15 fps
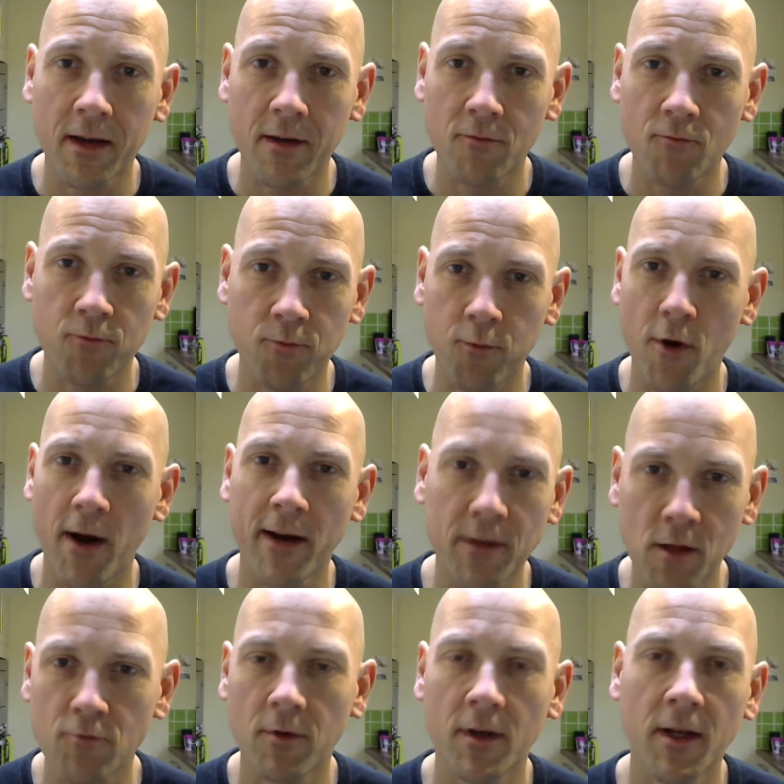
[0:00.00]

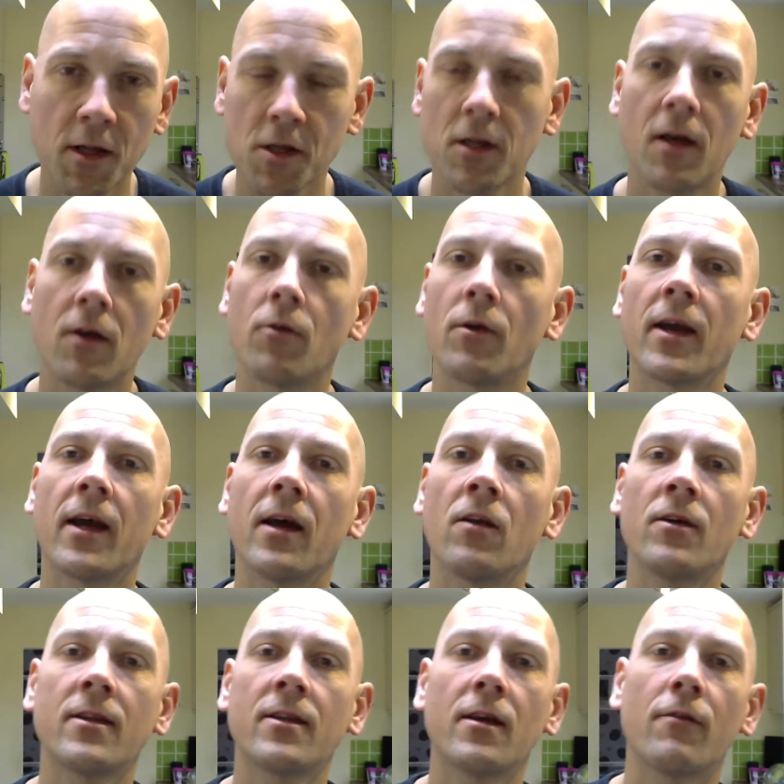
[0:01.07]
practice running slow and get an
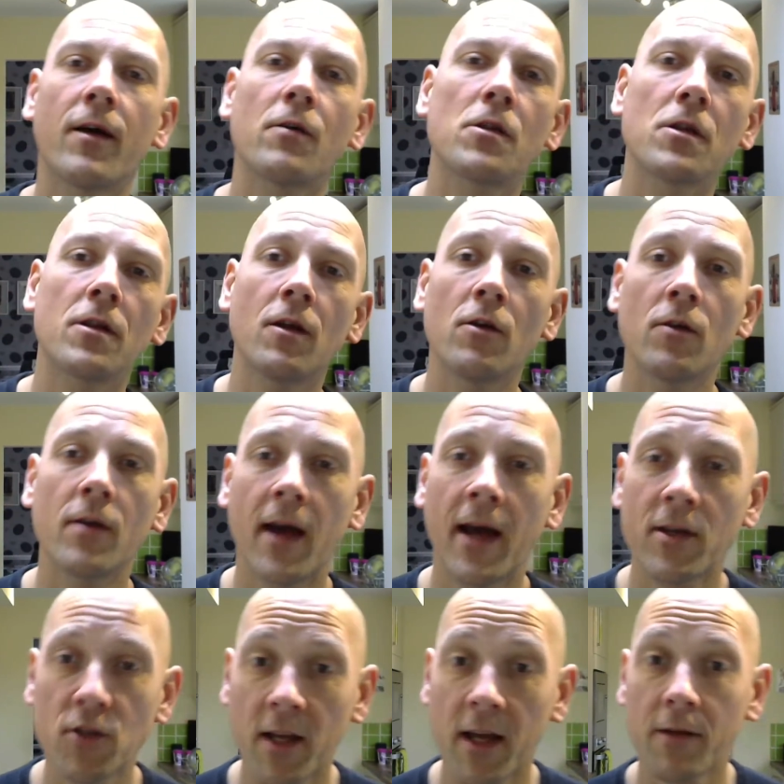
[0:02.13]
idea of how slow you
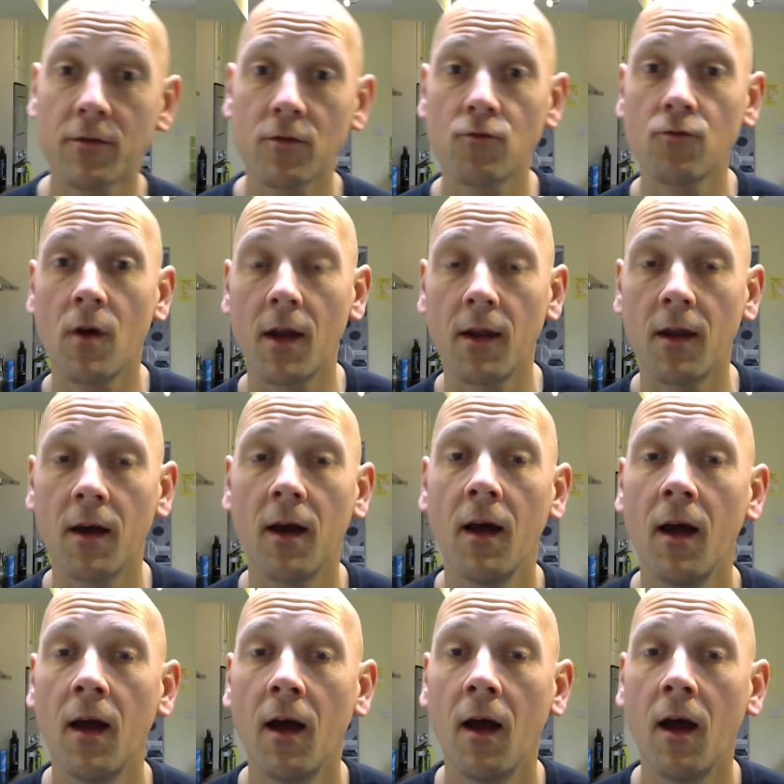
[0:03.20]
actually have to run.
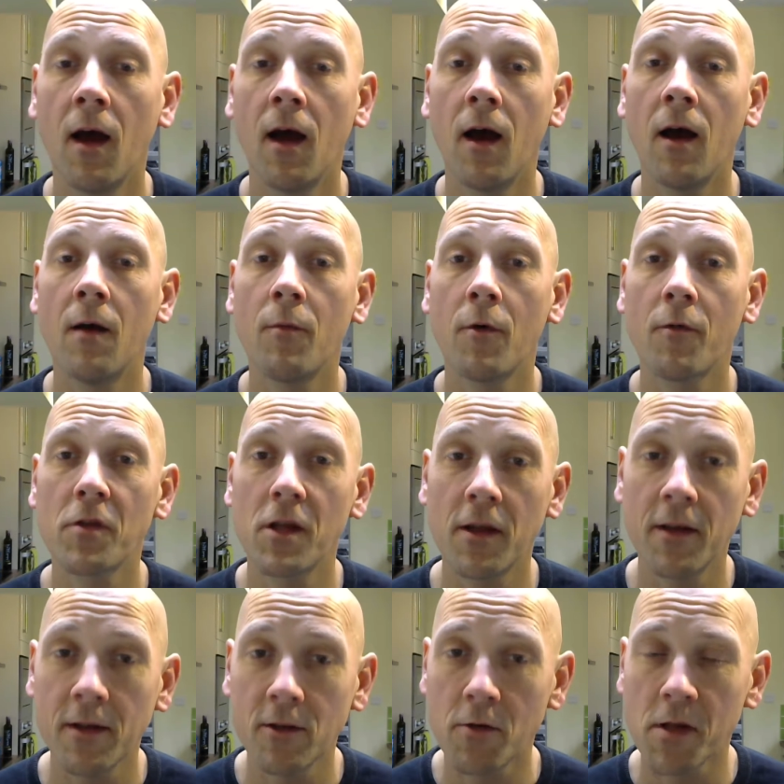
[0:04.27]
Obviously, you need
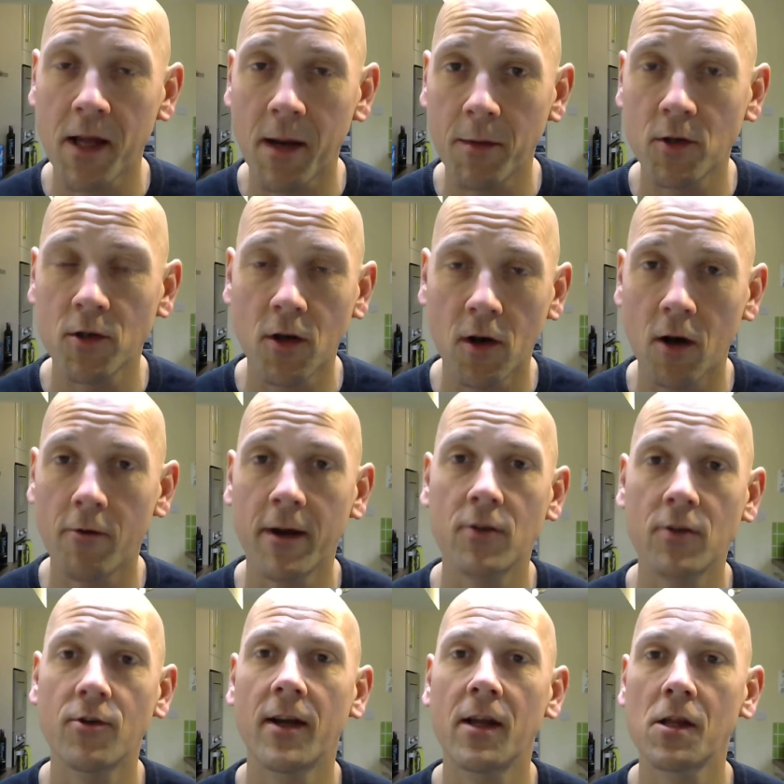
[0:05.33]
to establish your heart rate
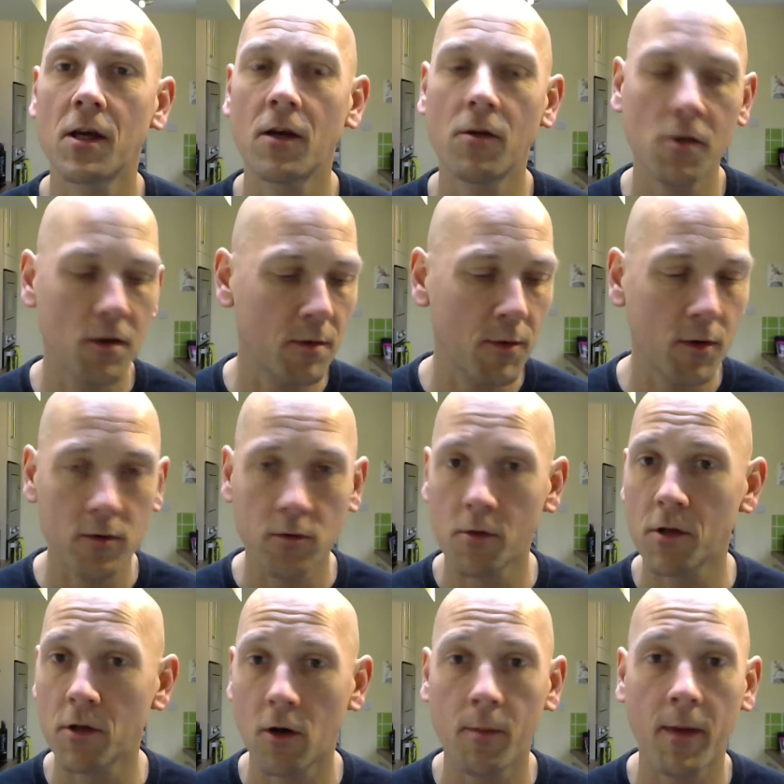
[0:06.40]
training zones, and the book talks
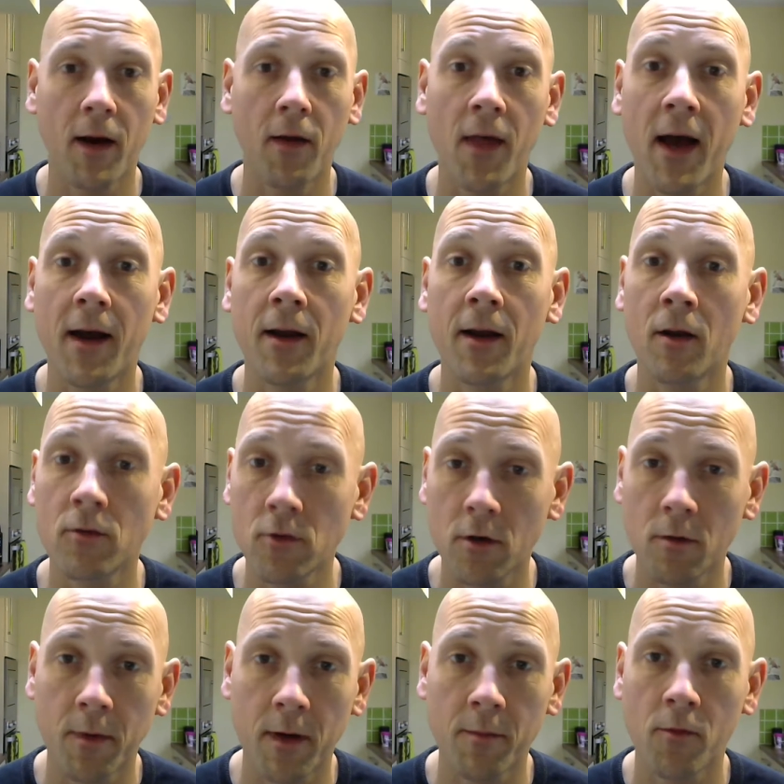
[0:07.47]
a lot about that, and I'll talk a
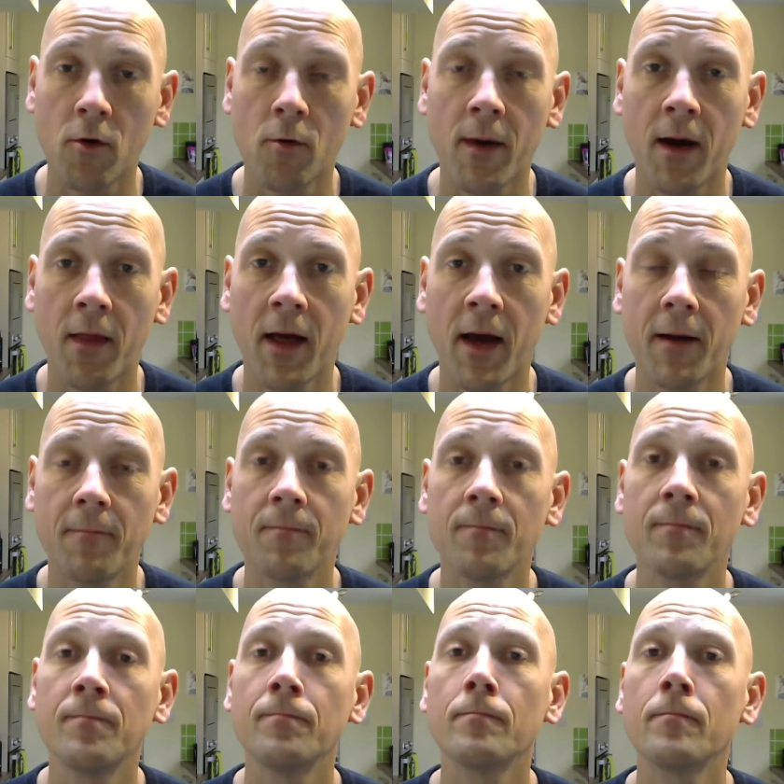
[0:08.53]
bit more about that.
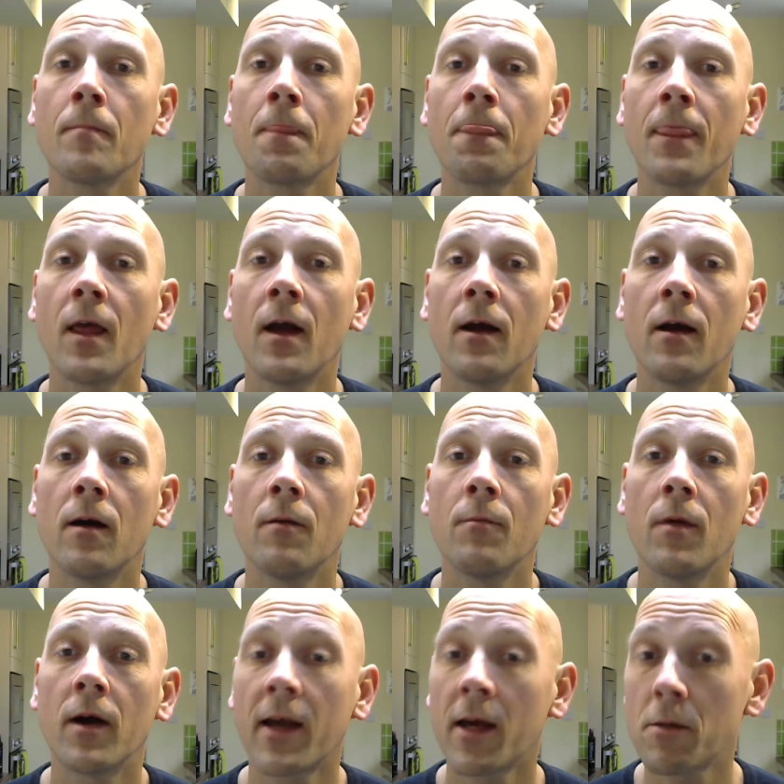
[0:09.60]

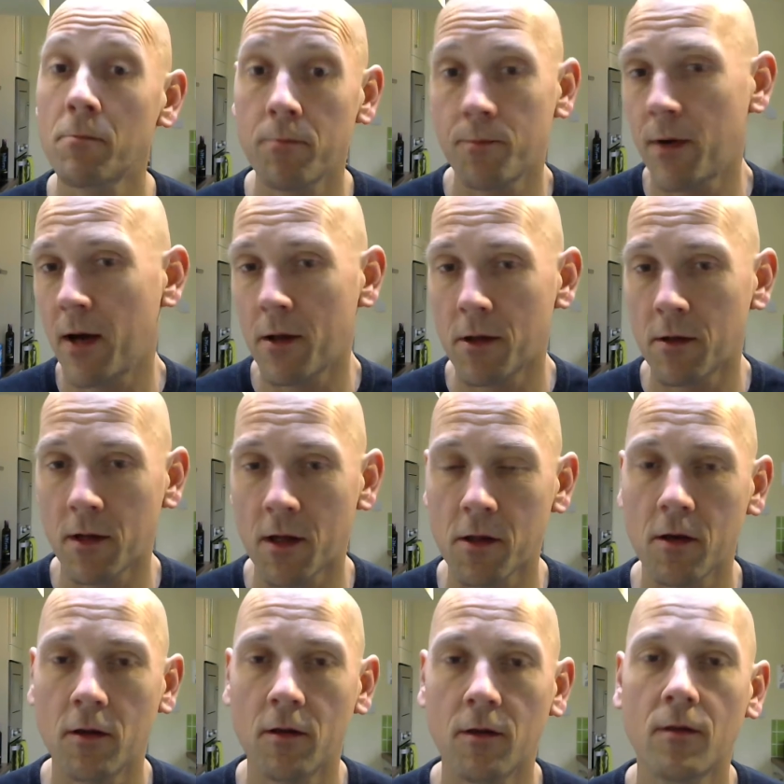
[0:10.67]
I guess that's a
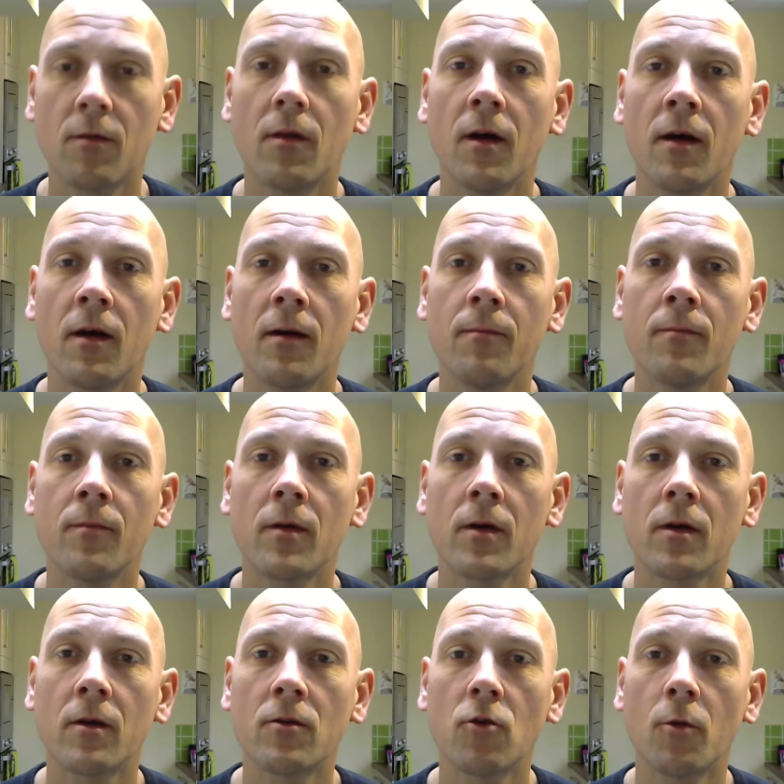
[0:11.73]

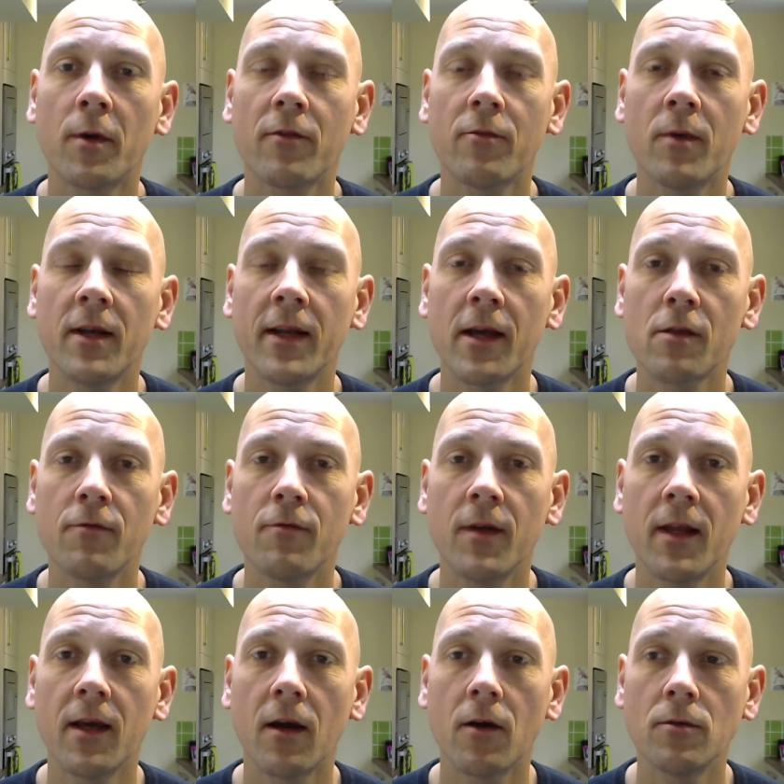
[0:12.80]
good topic for my next video.